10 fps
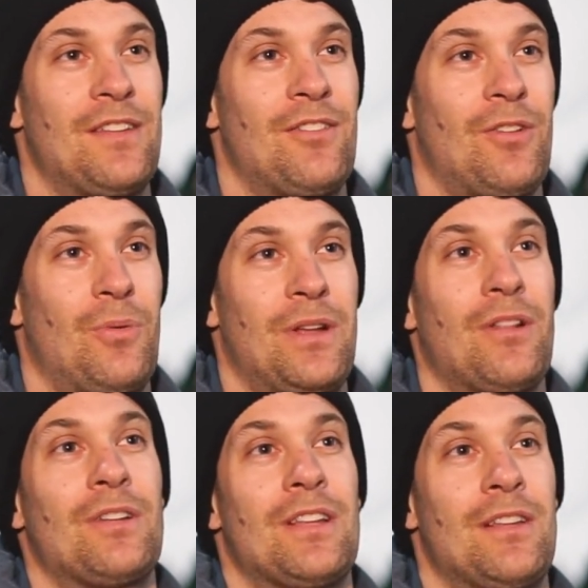and so we
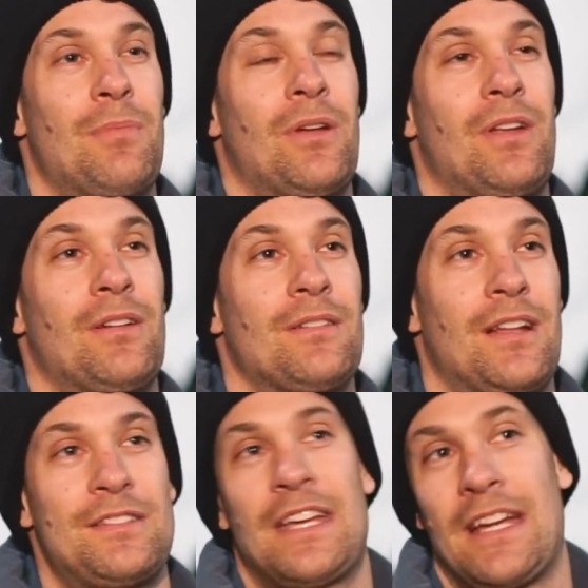looked into building
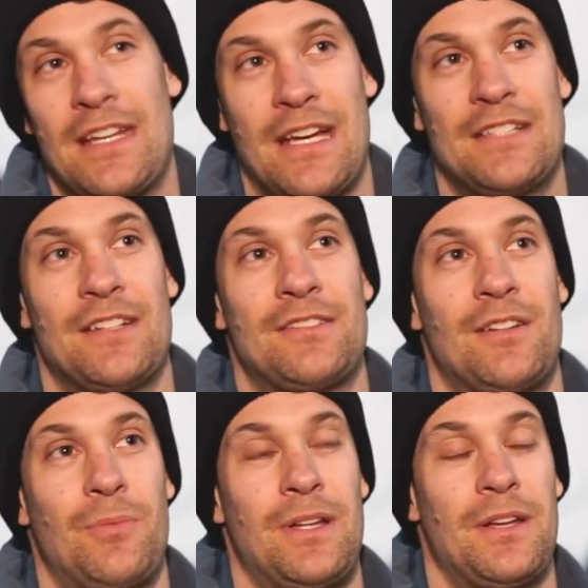a second
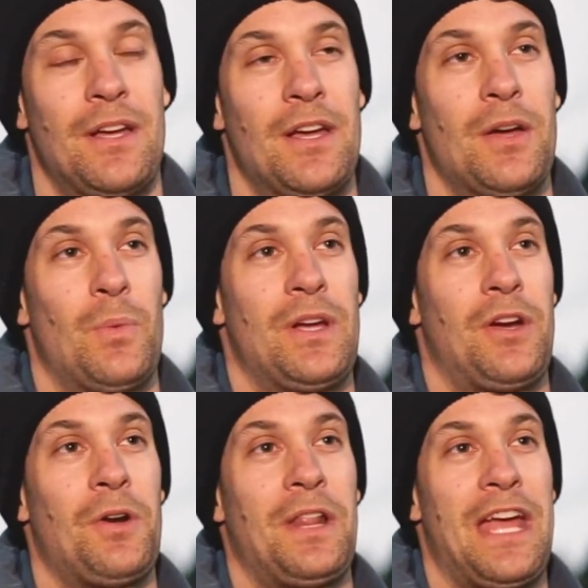digester, and we
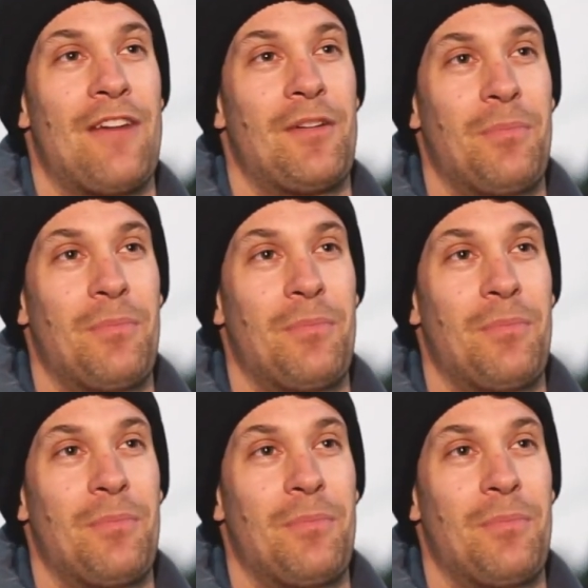currently have it